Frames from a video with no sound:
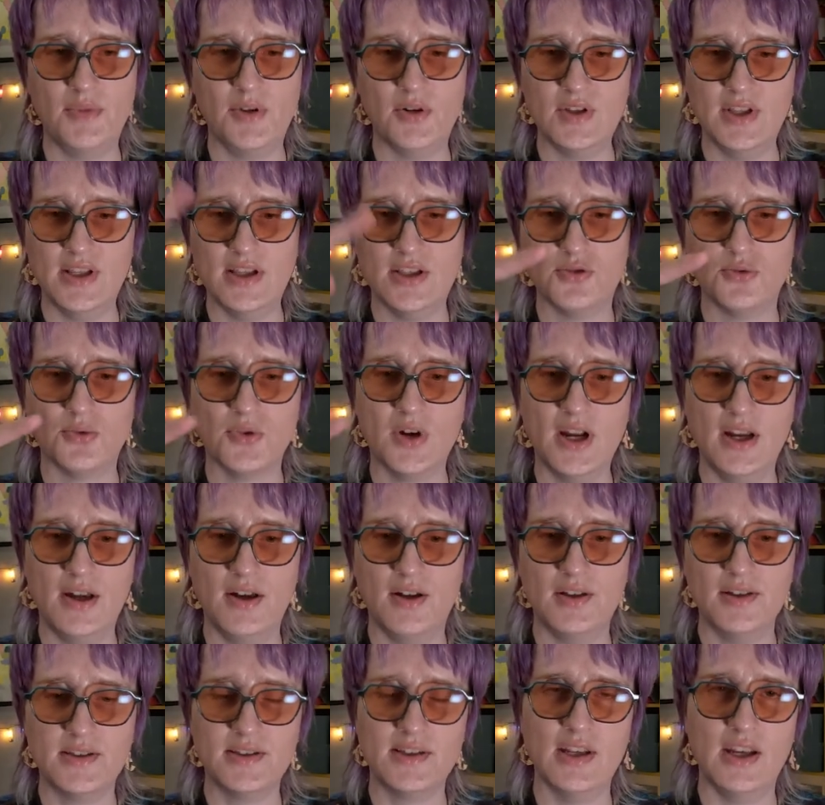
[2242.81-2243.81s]
There's these
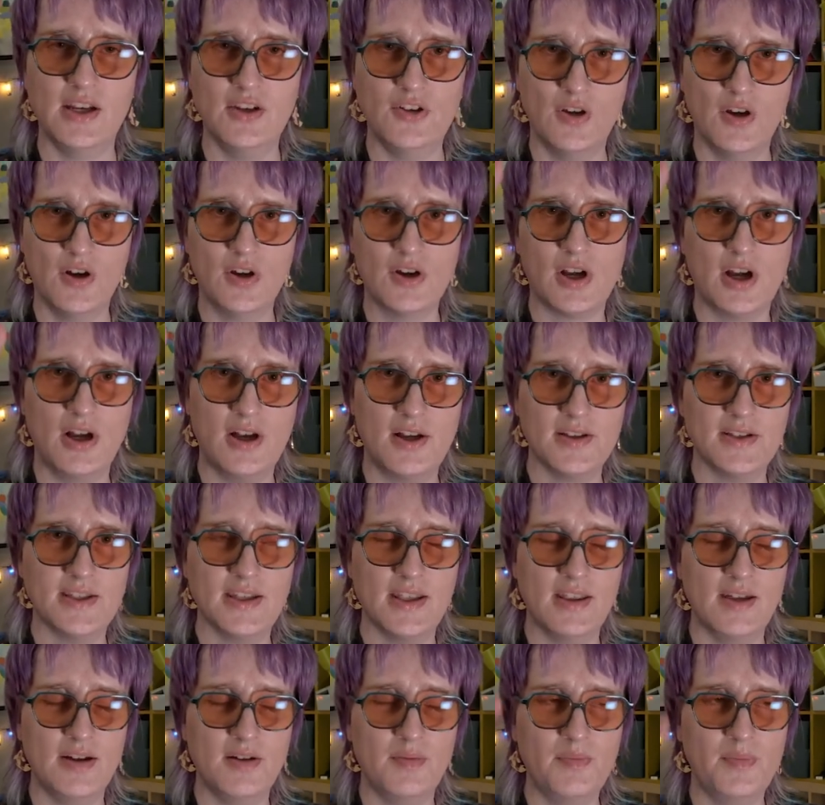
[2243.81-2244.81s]
rails and you hook onto
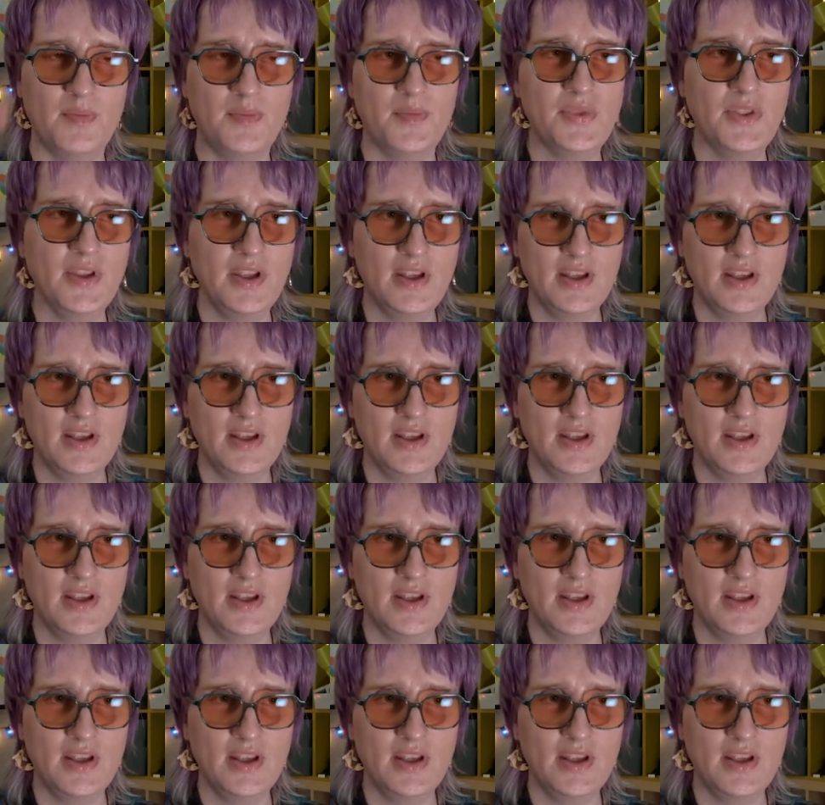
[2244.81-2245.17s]
them,